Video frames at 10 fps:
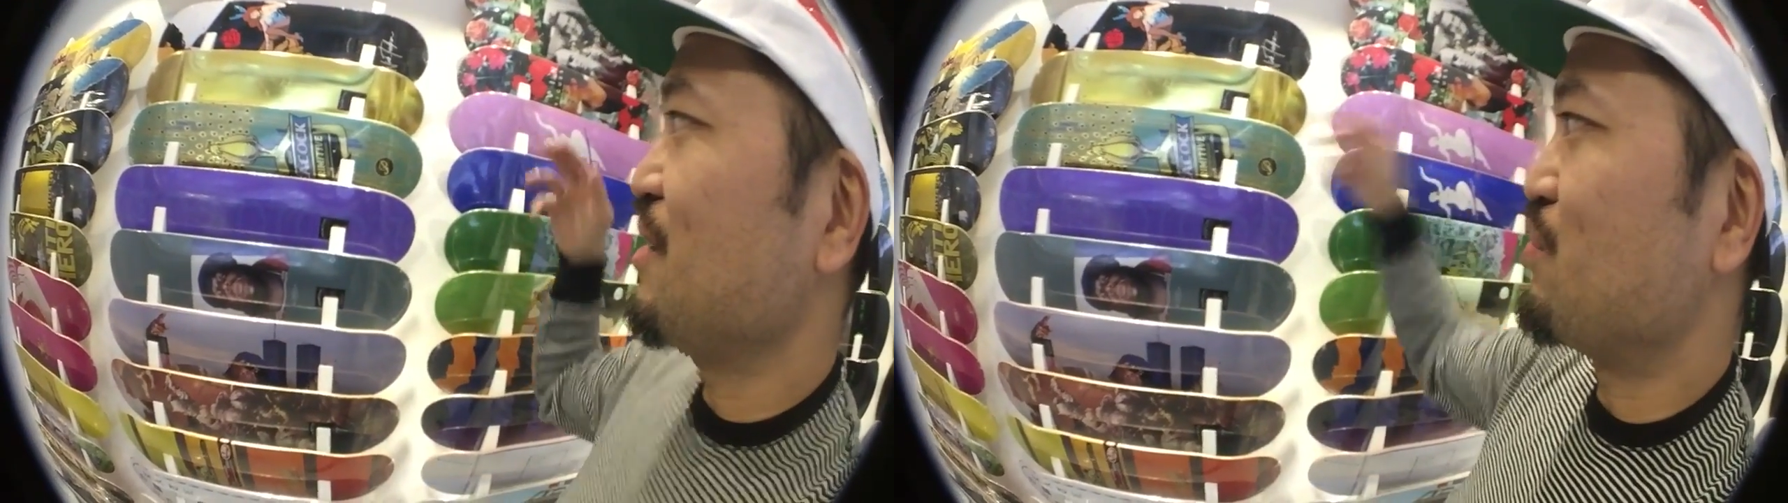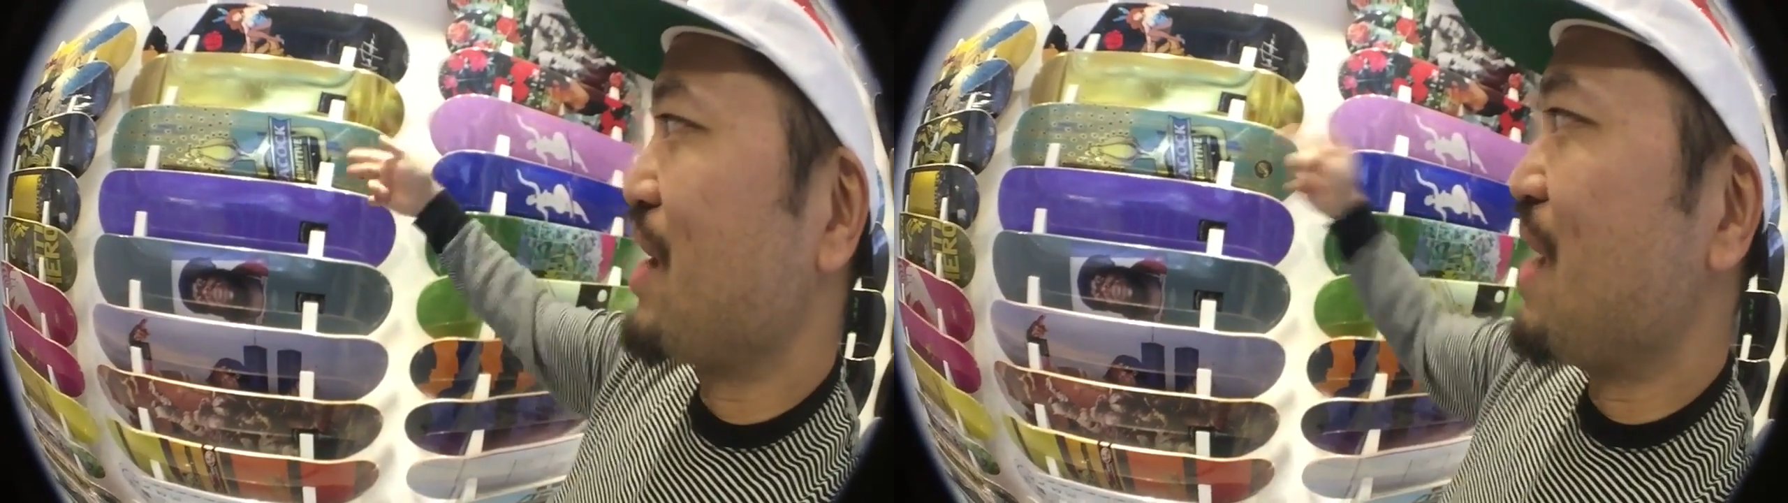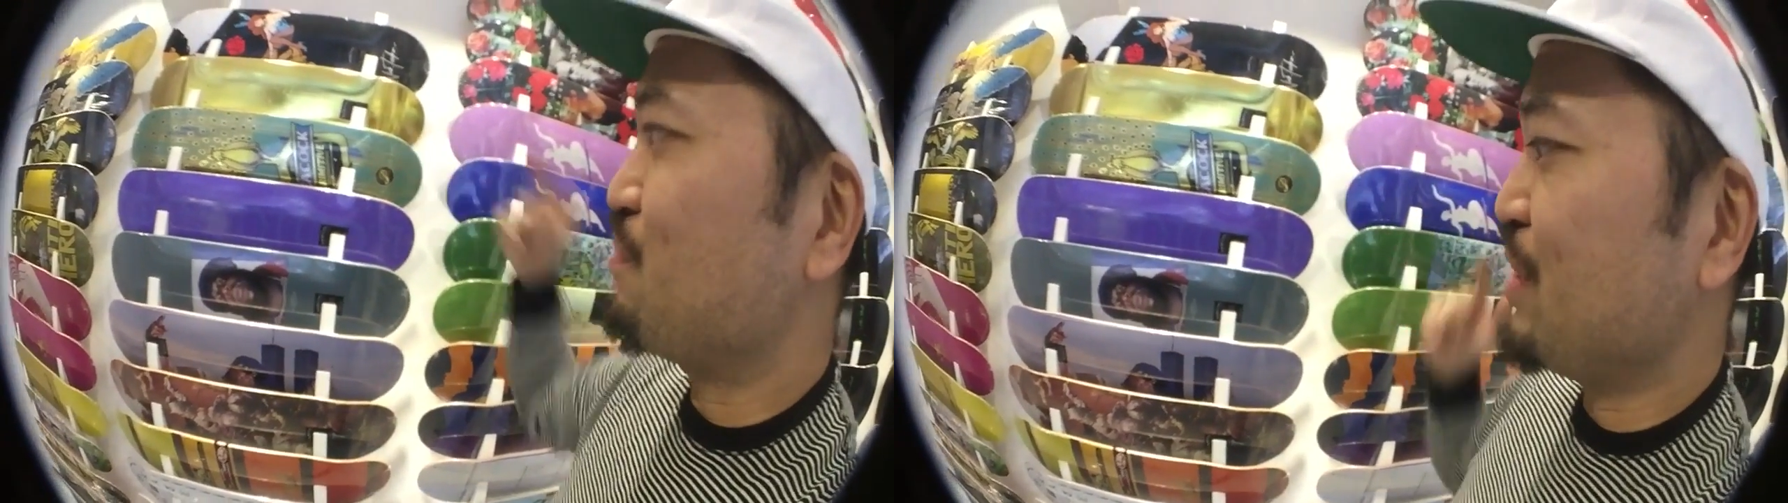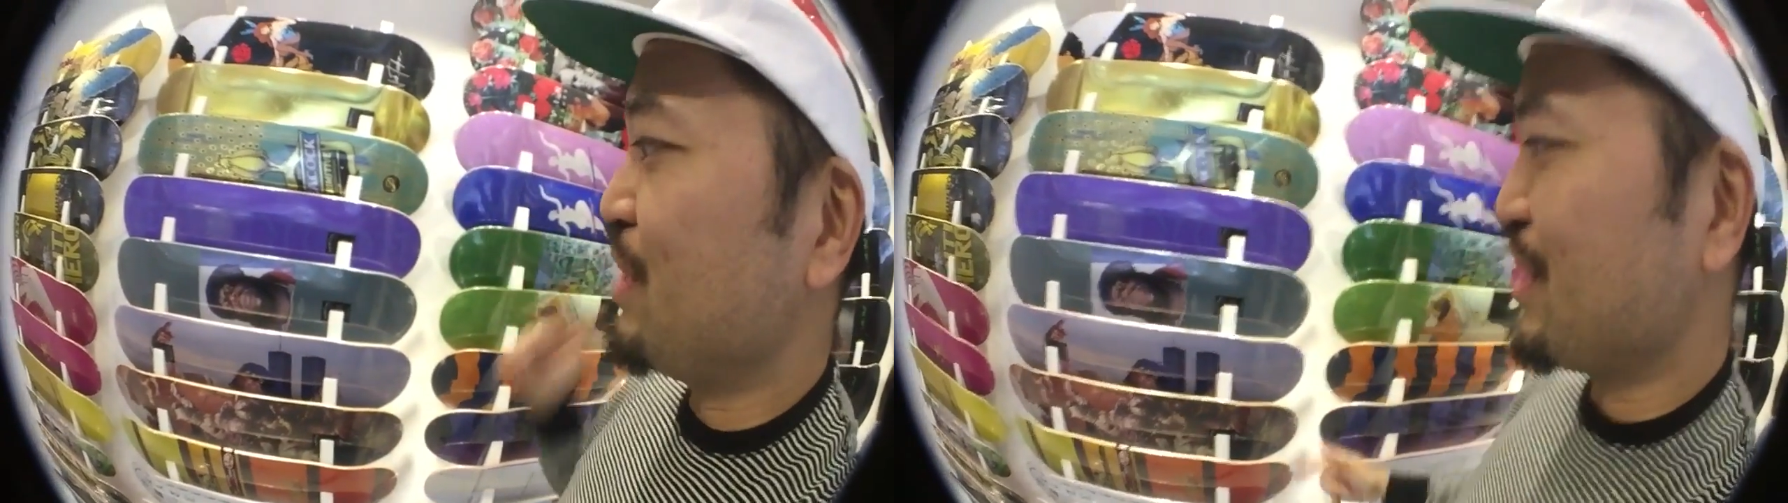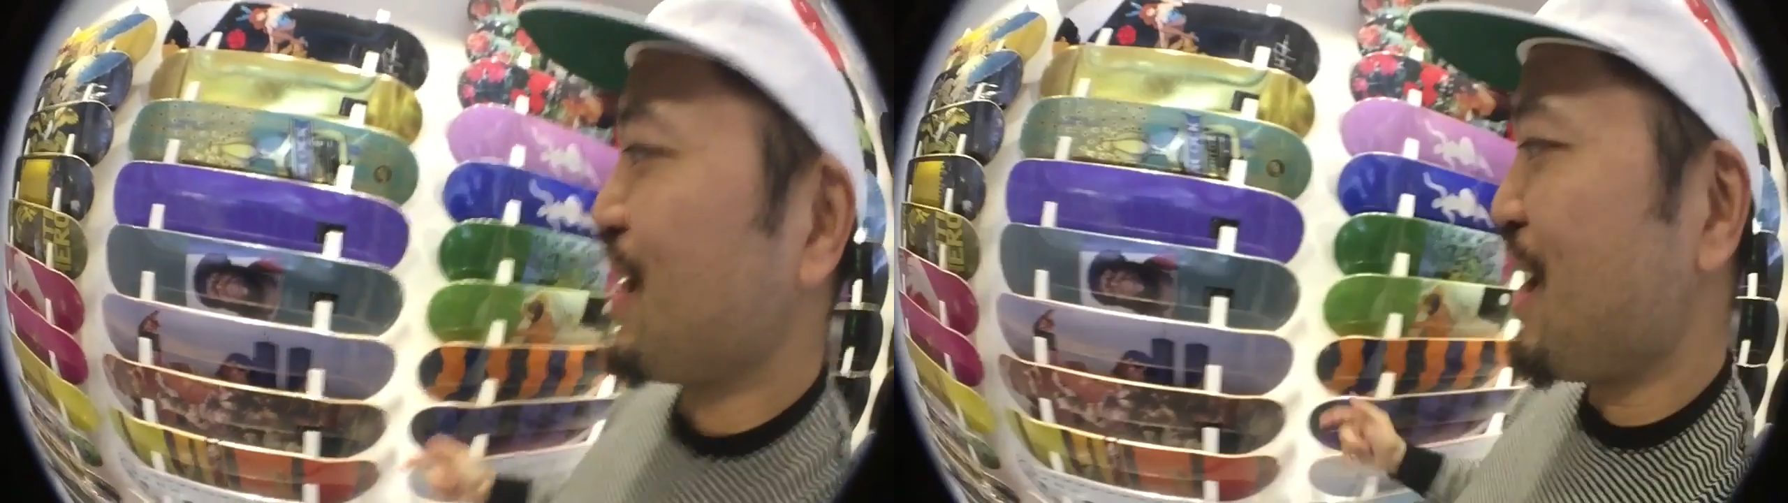Brian
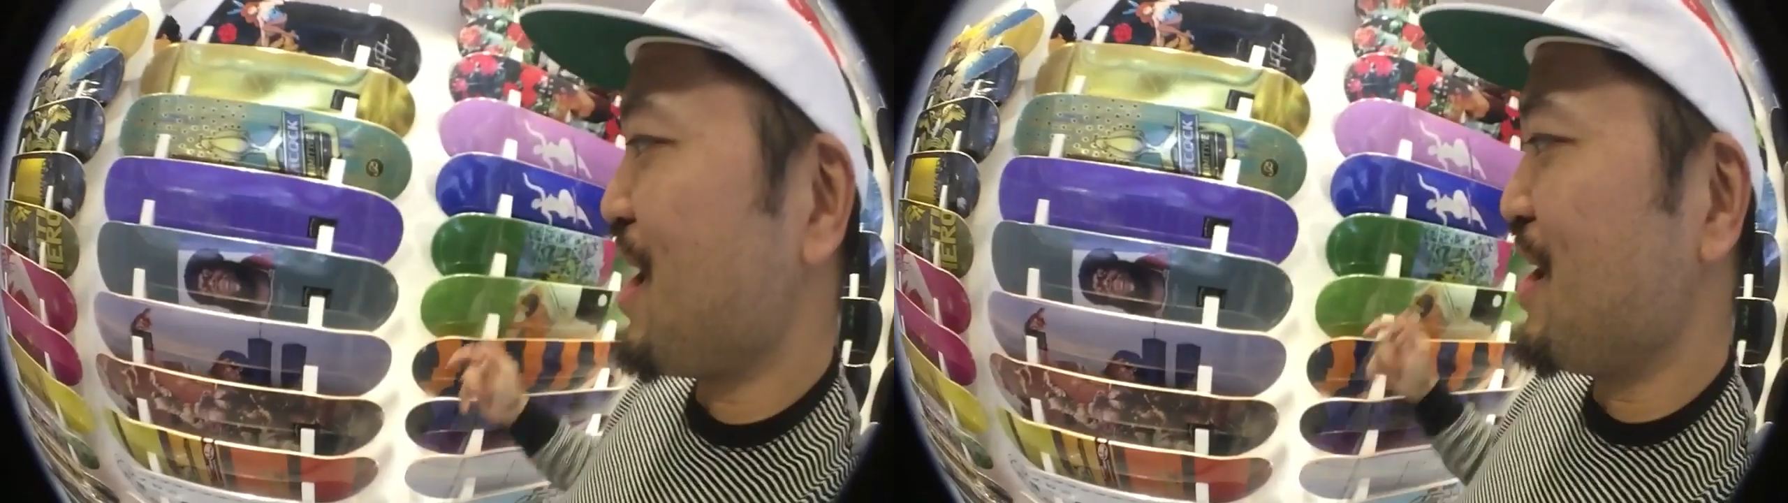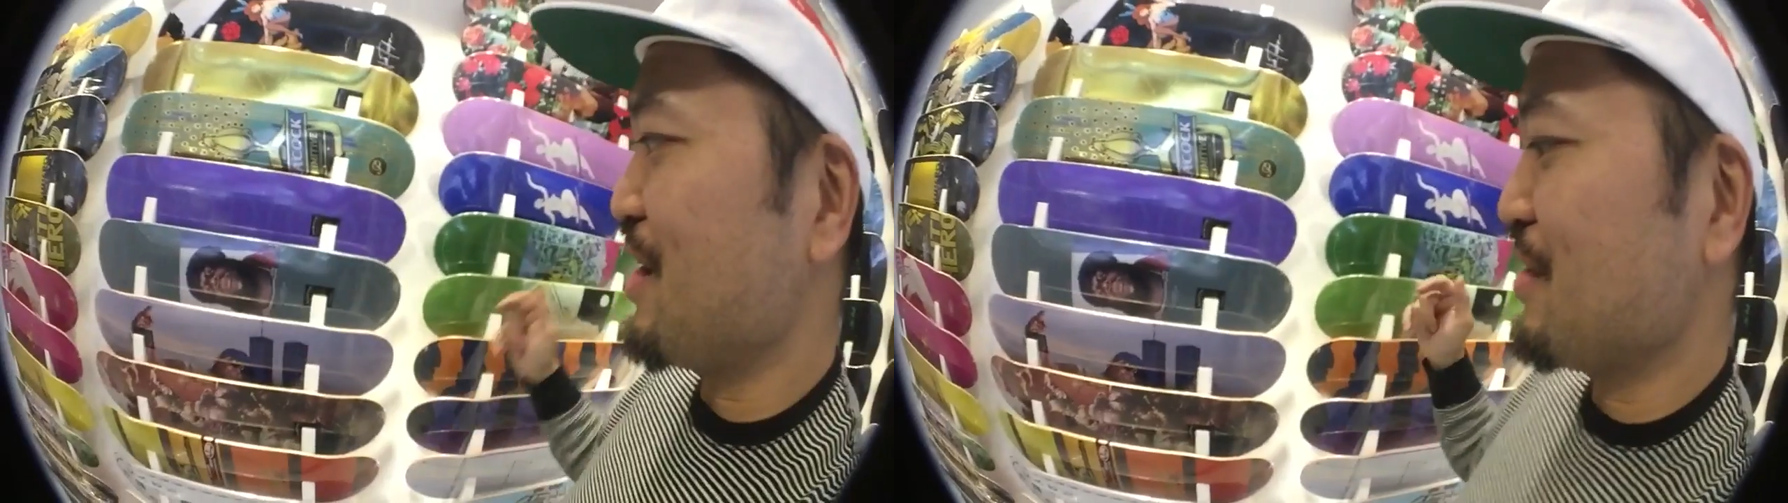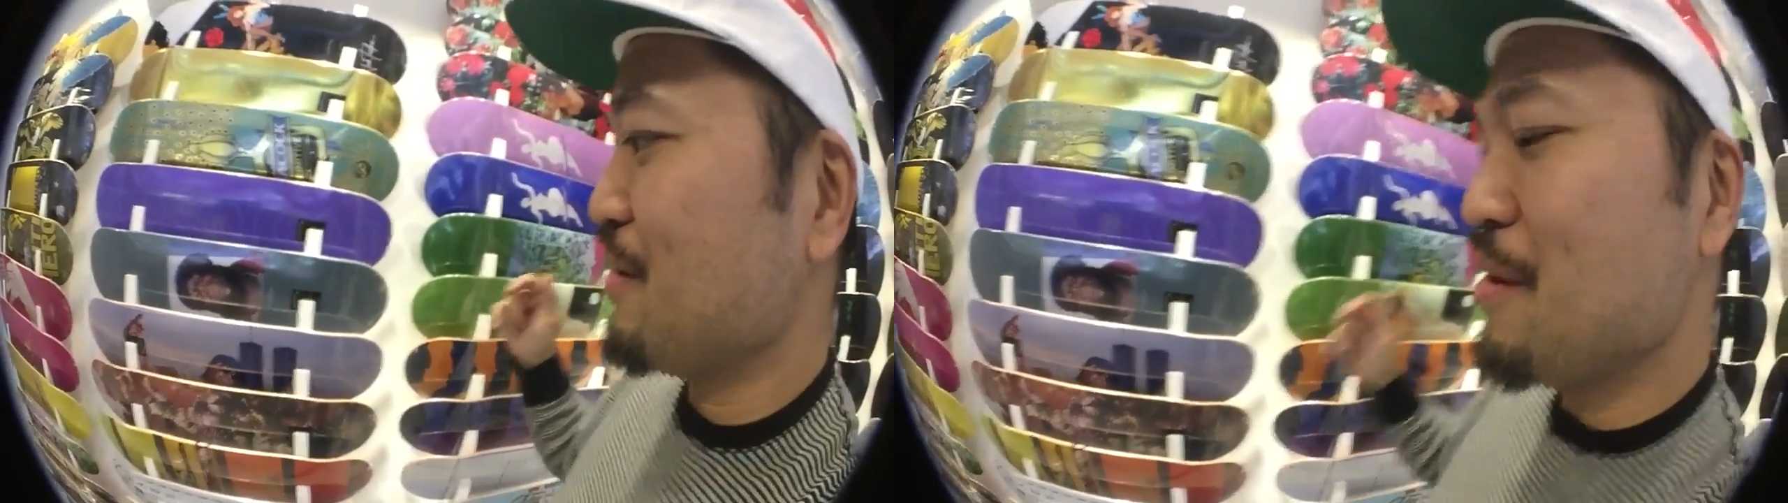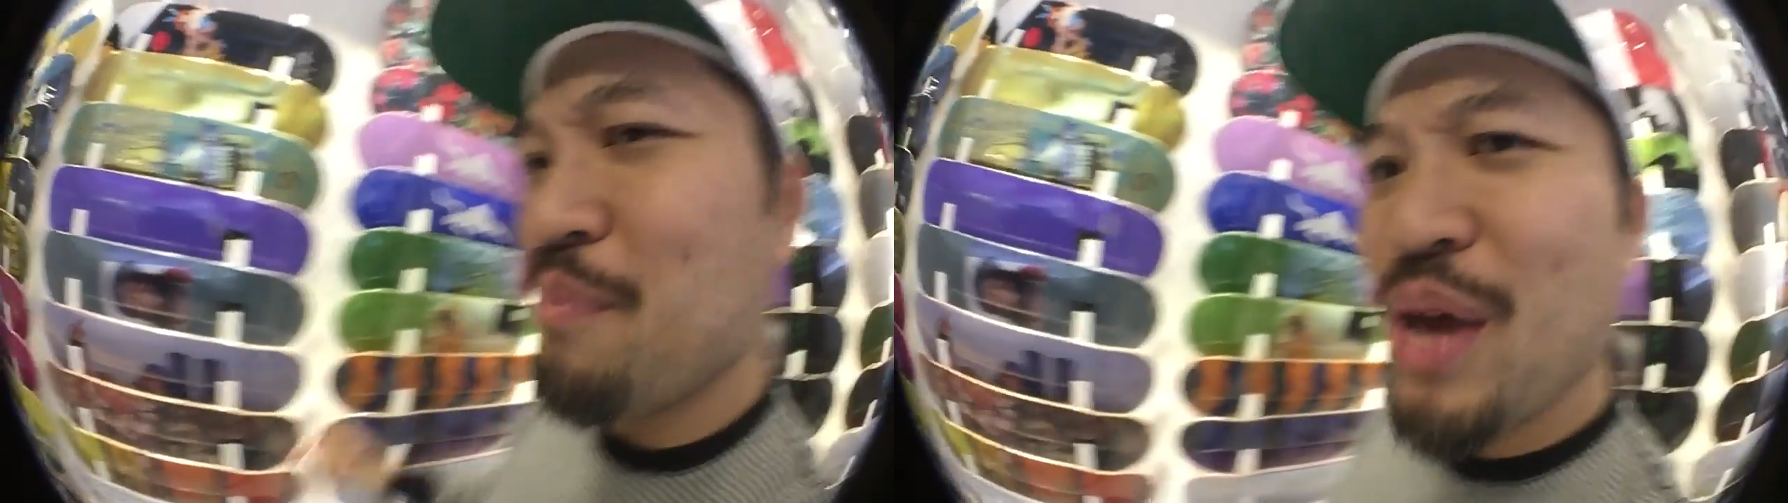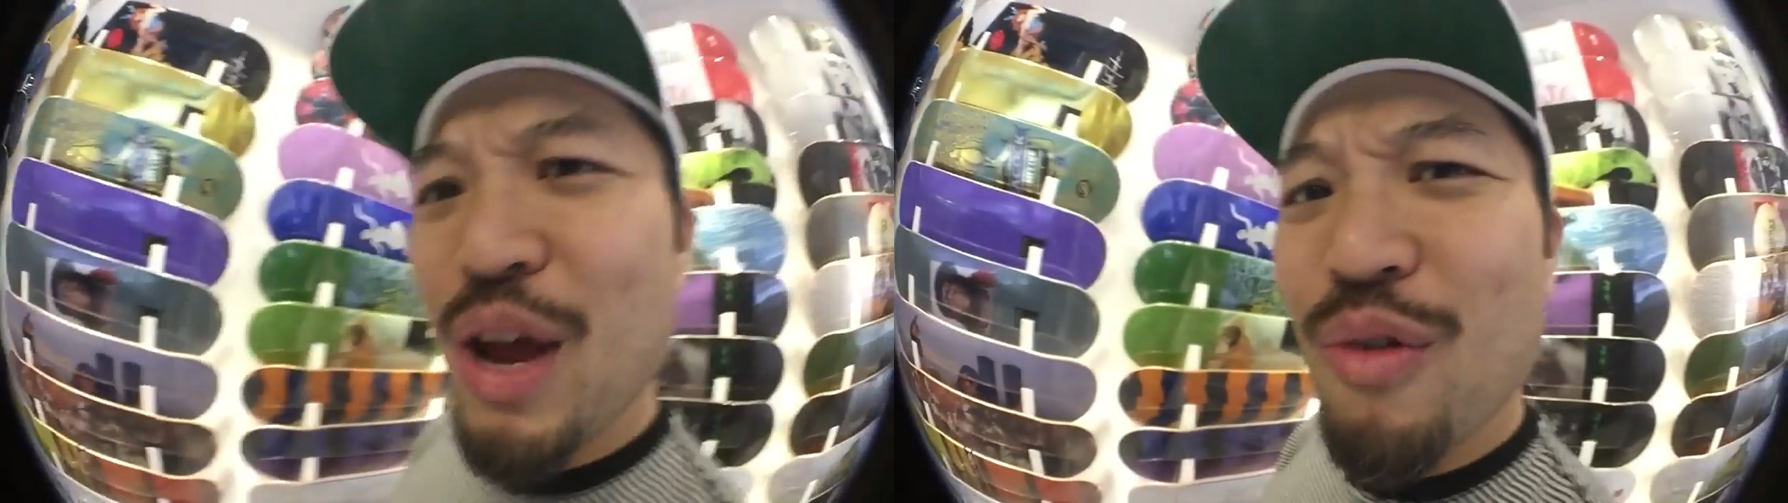Peacock, P